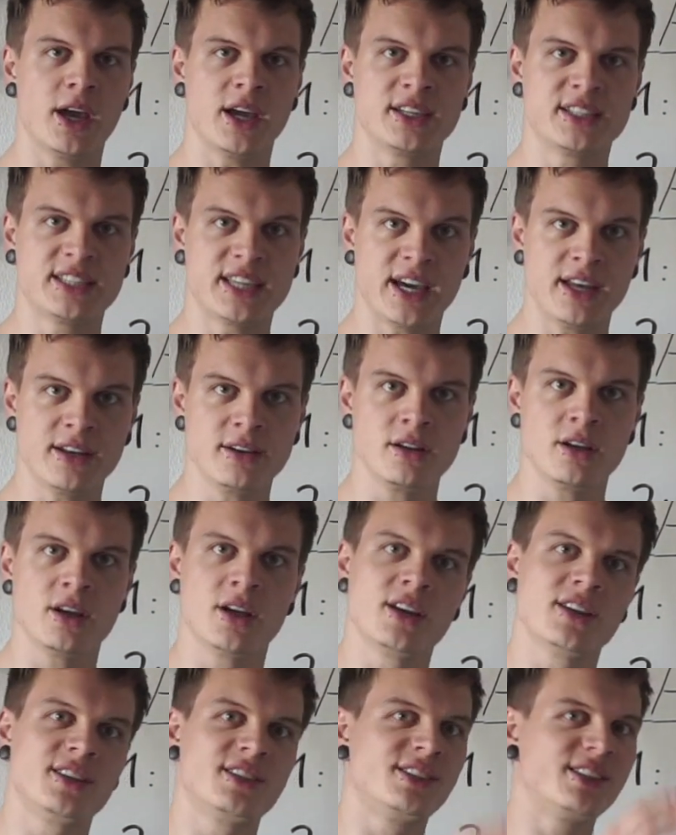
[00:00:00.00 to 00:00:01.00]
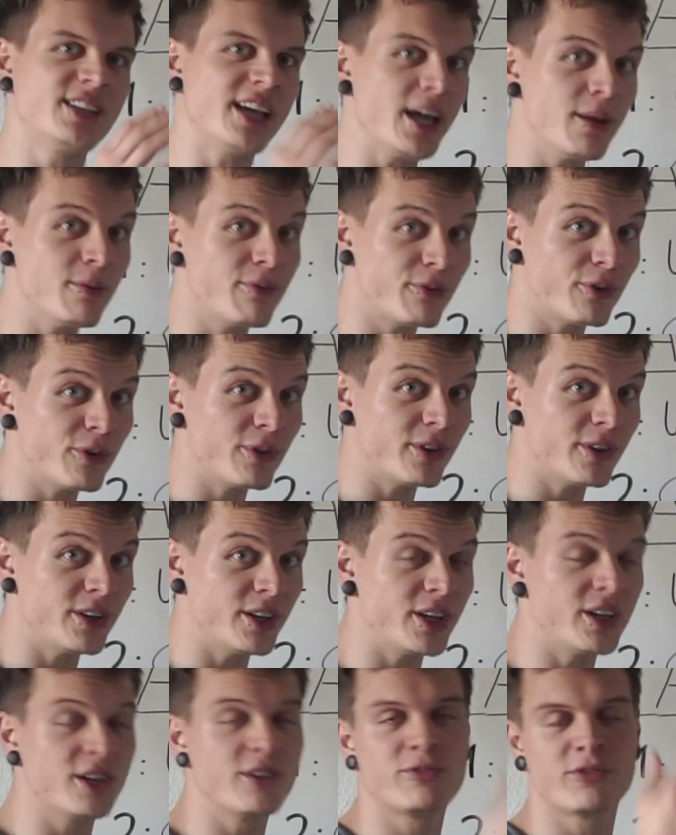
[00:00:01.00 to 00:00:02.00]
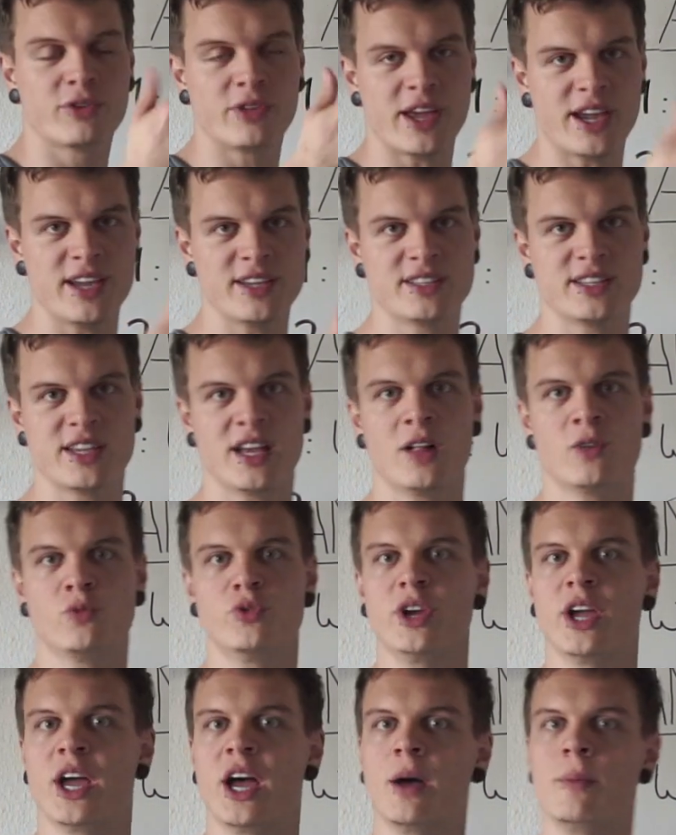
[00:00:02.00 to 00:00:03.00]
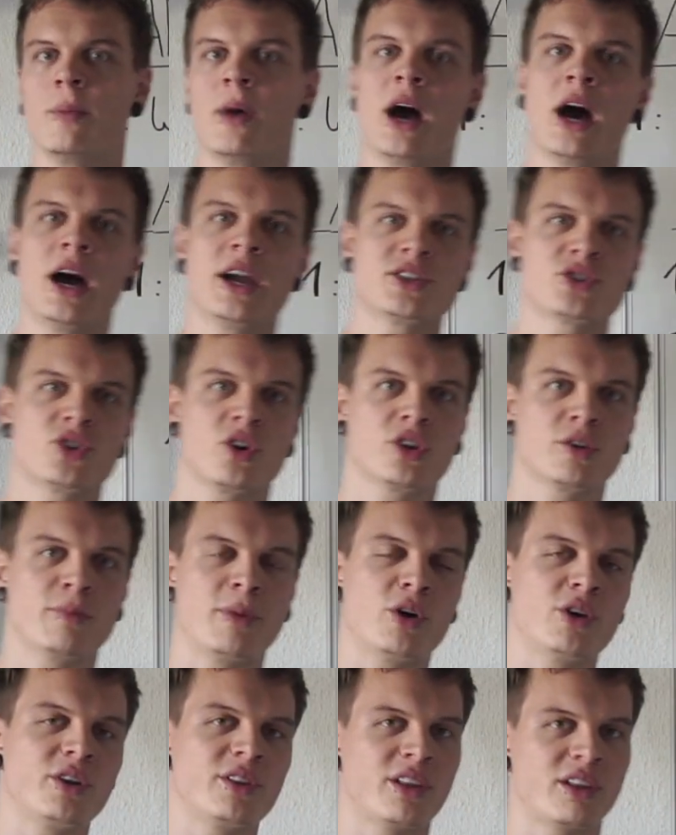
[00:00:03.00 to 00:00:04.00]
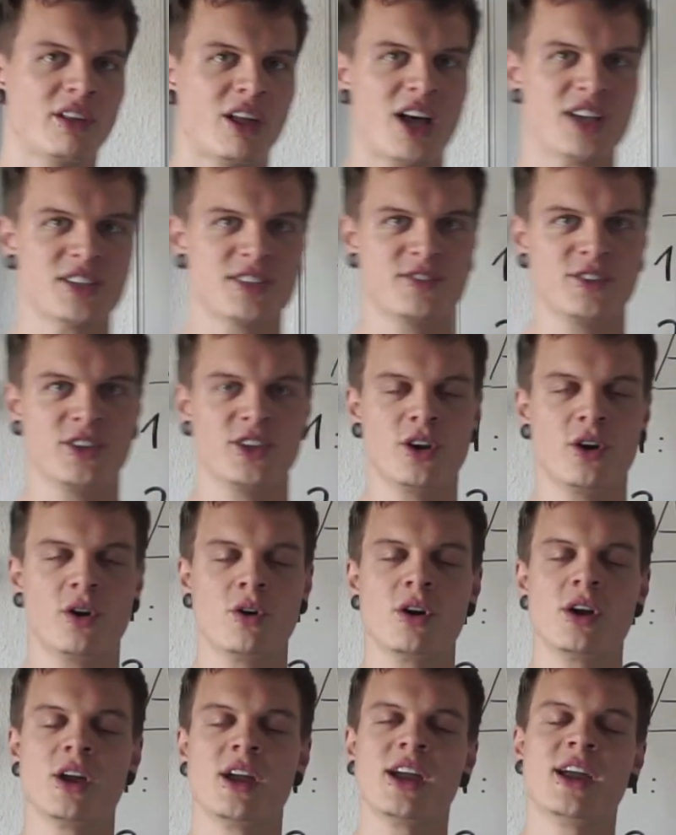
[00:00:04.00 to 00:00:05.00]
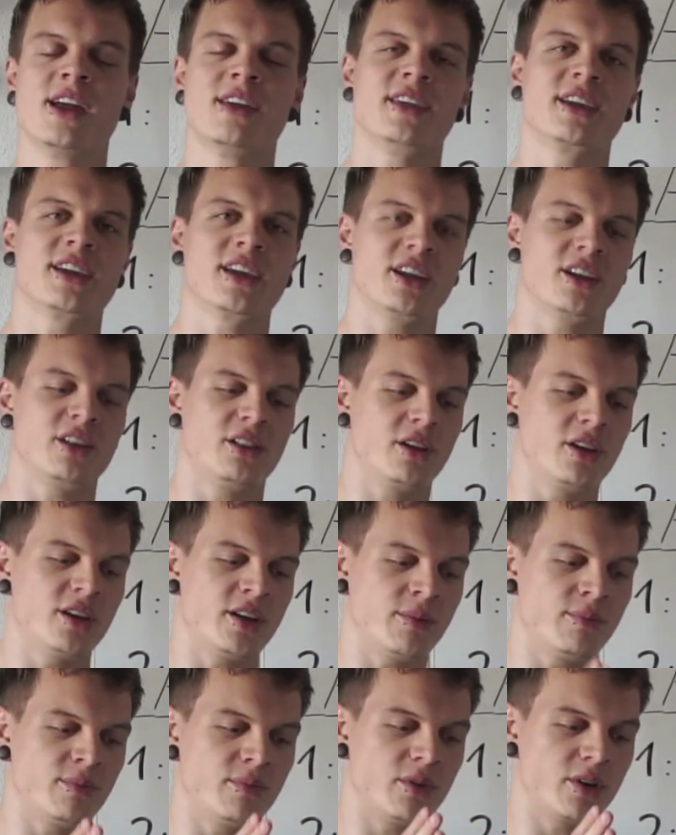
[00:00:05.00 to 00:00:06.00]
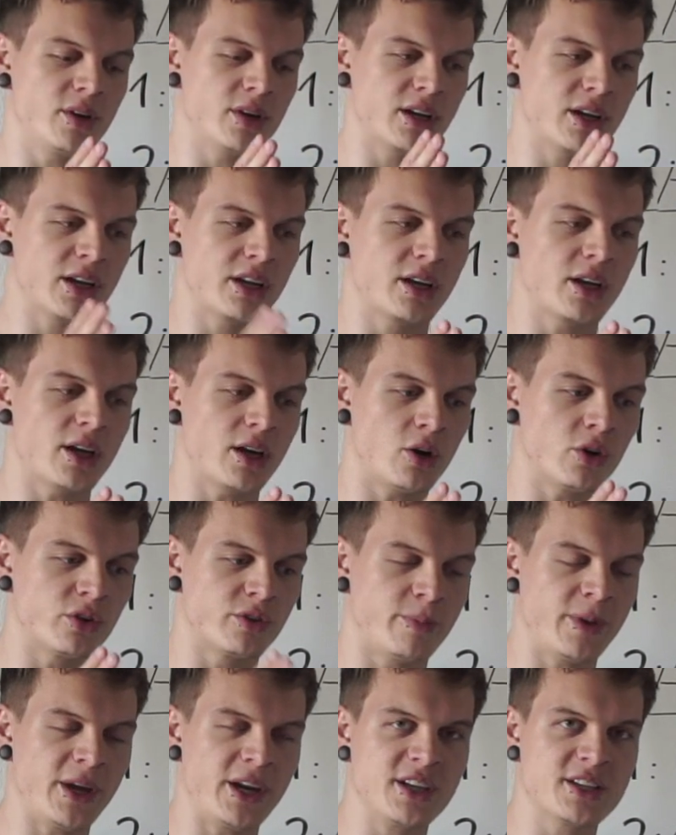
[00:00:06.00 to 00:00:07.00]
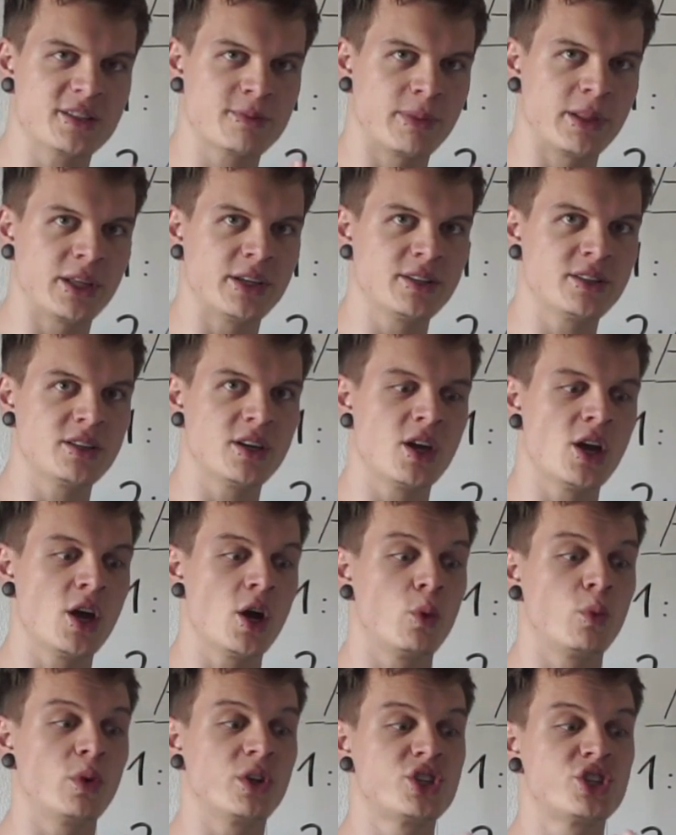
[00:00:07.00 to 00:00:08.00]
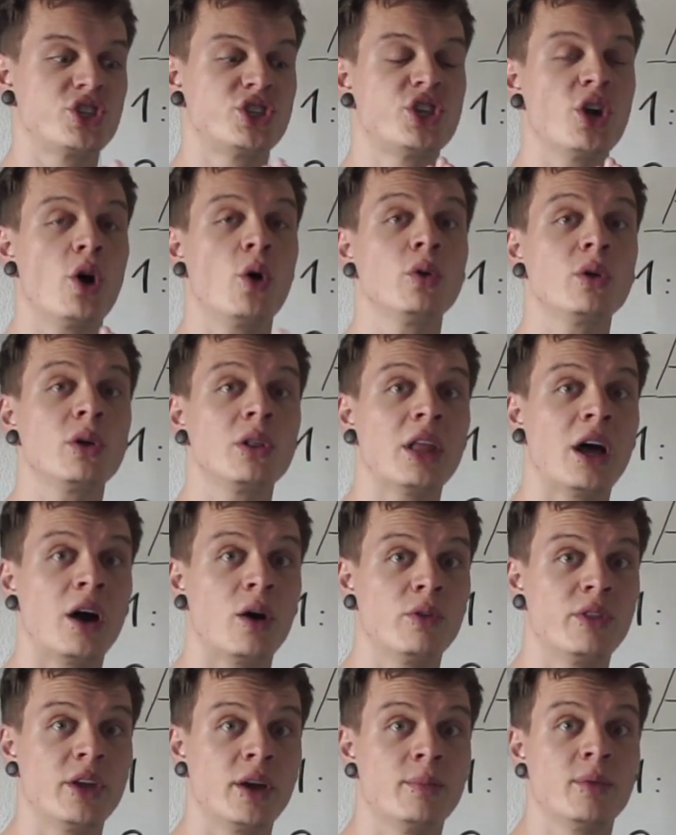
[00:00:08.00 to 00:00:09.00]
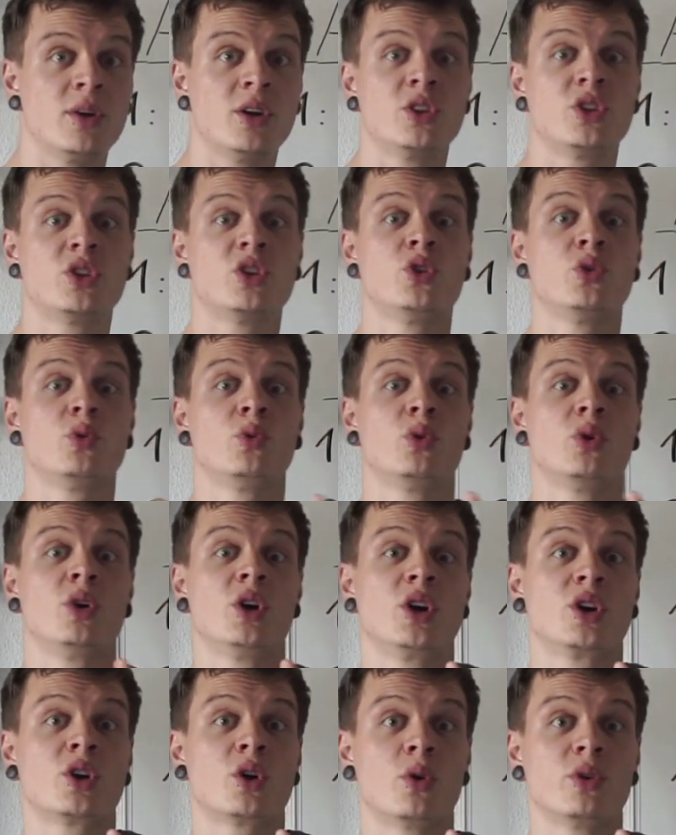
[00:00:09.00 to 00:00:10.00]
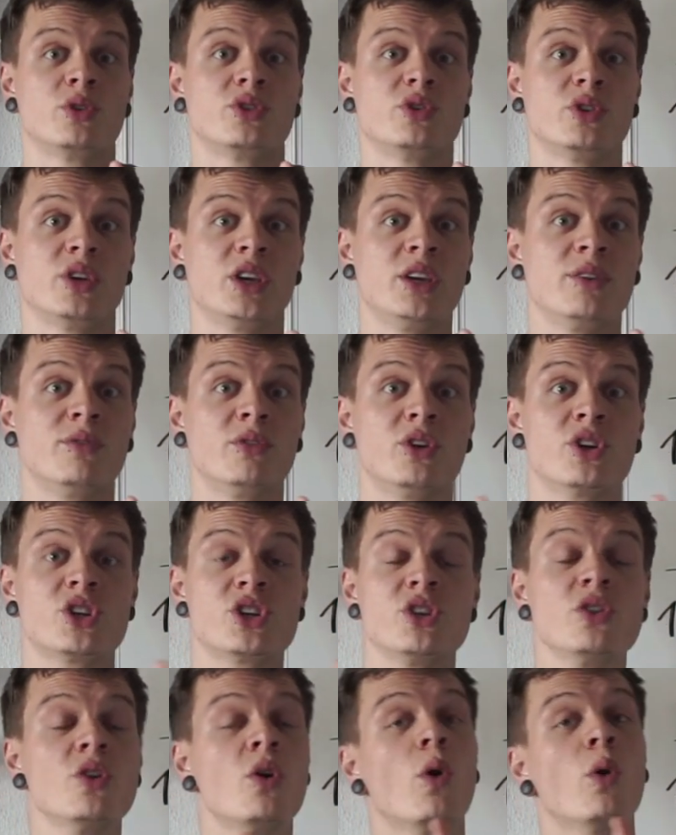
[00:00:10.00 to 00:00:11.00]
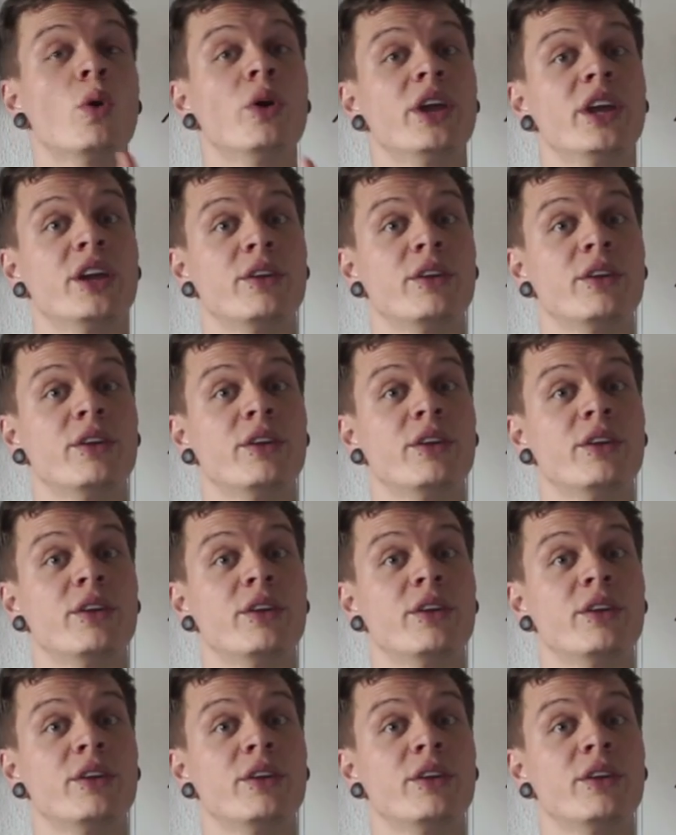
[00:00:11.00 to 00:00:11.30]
Again, same for the knee, for the ACL rehab I talked about in the last video. They get an orthopedic splint, which don't allow them to go into eversion or